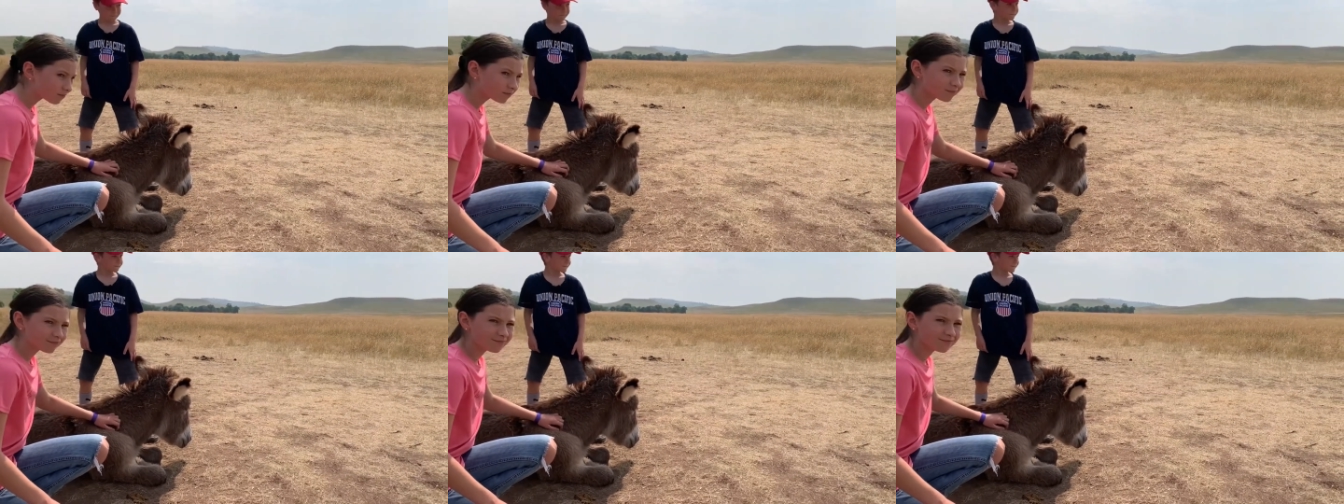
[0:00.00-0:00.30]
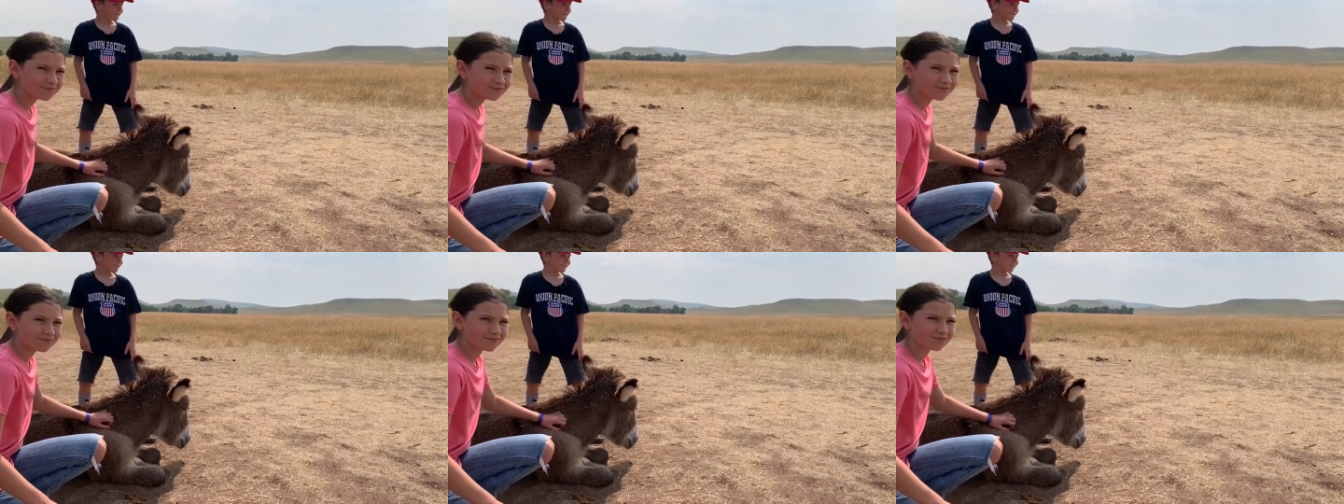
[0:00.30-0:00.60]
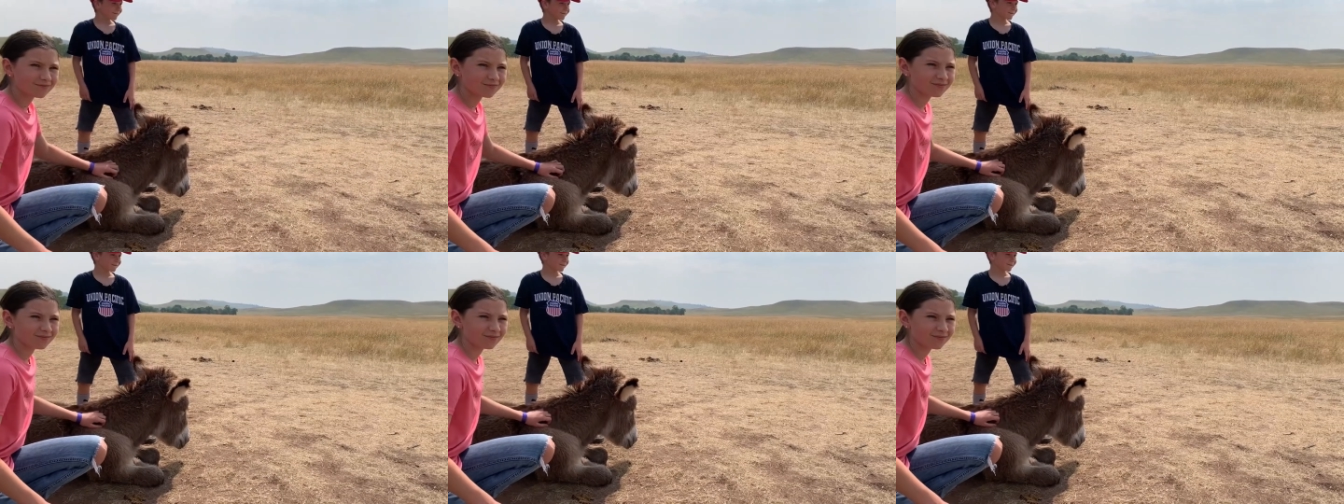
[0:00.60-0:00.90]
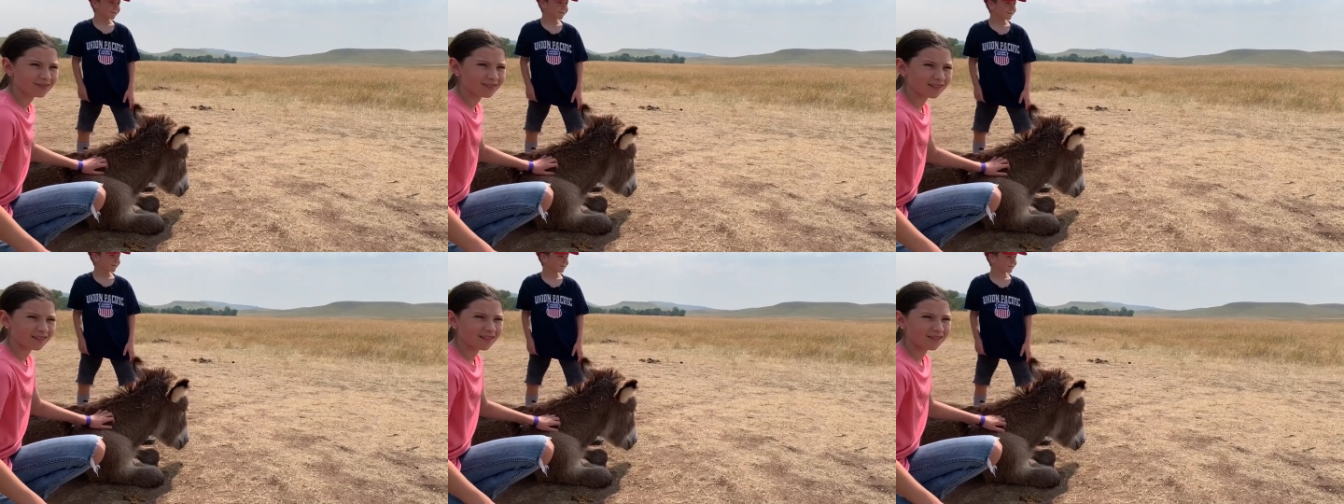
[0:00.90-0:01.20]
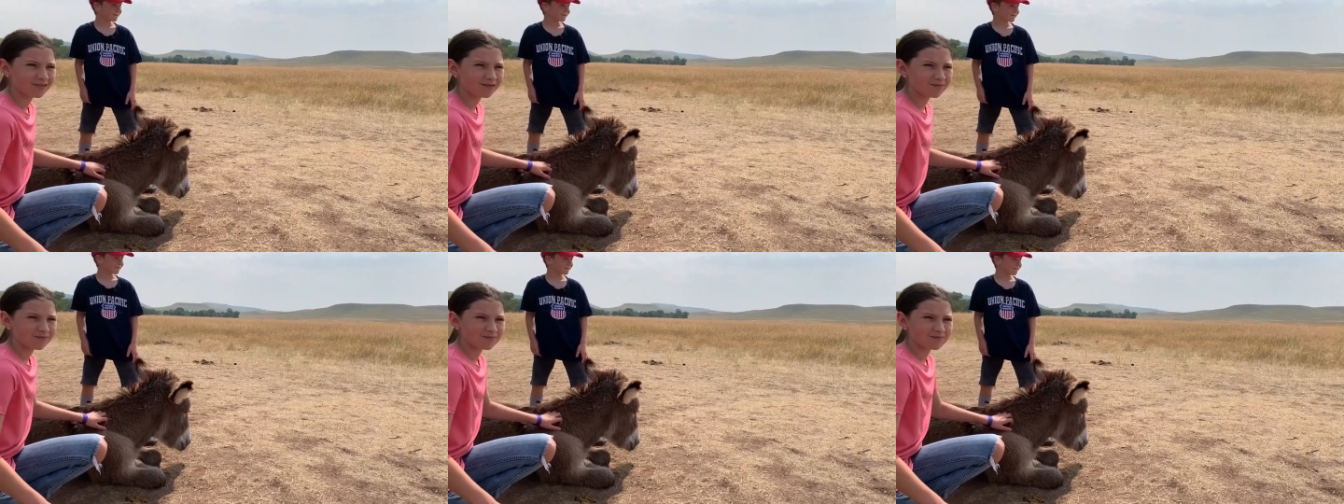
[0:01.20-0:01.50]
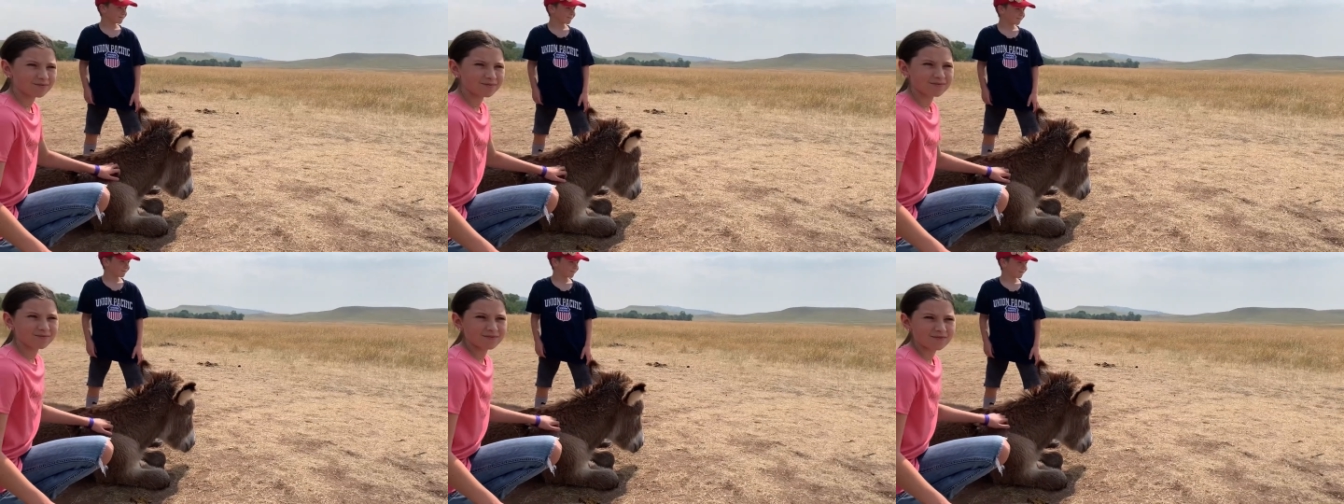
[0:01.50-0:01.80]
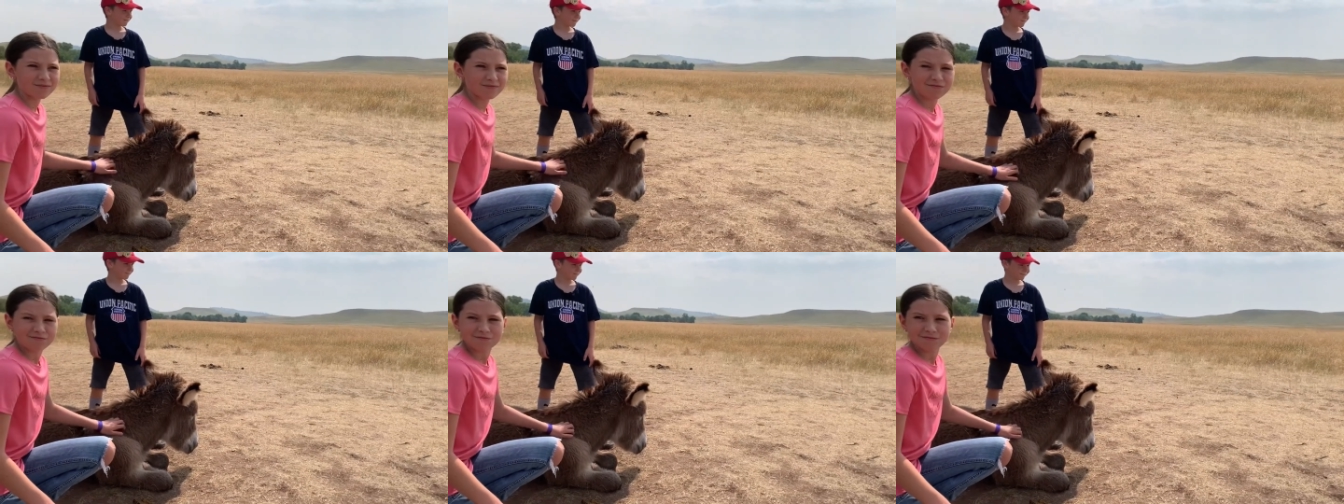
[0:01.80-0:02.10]
when they used to use these
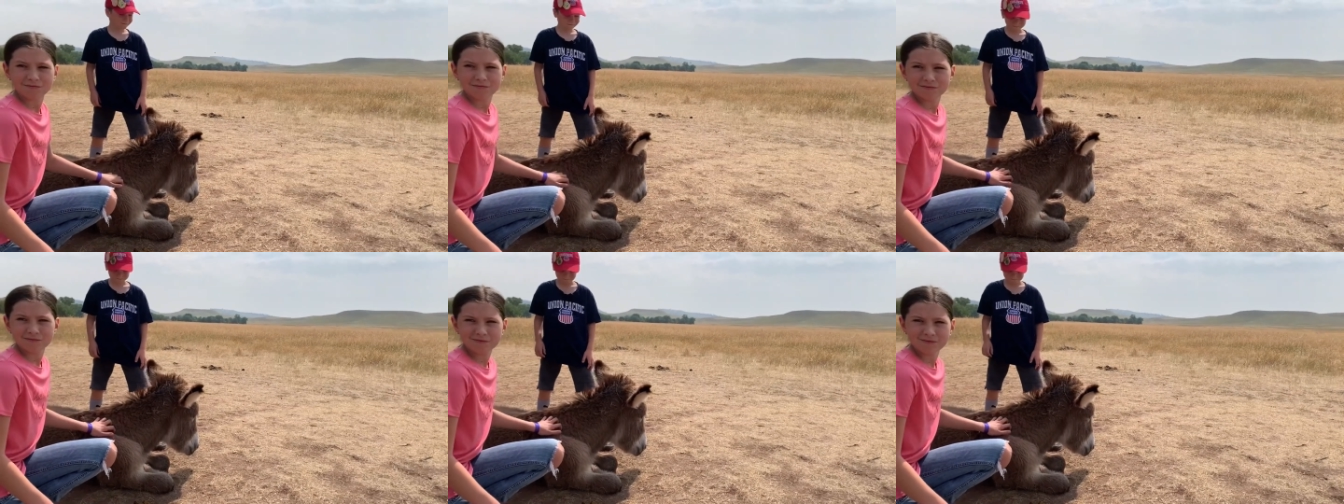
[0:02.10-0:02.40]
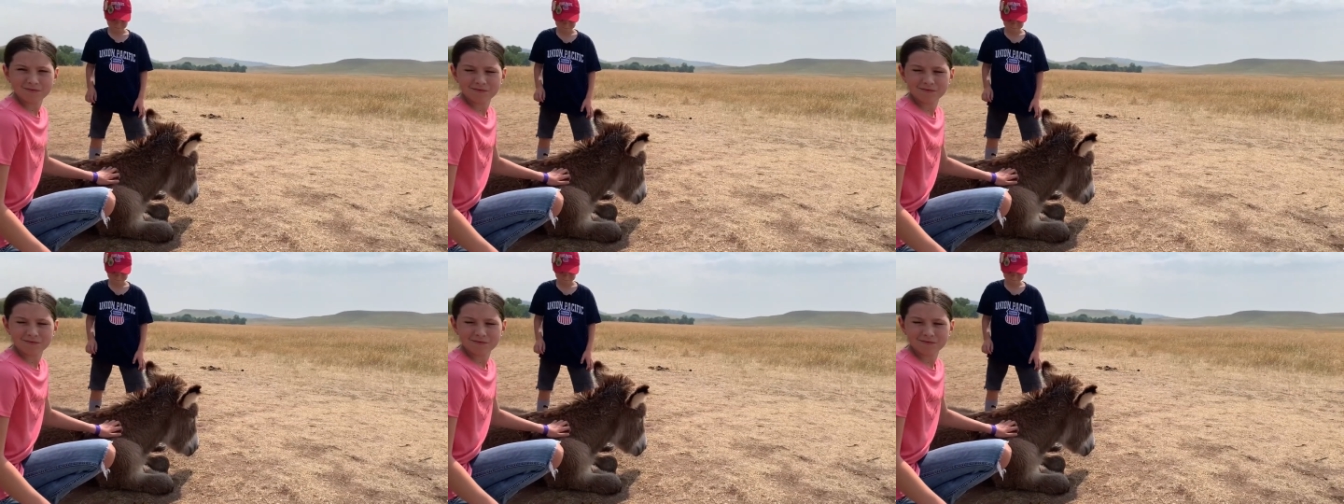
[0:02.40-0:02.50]
donkeys to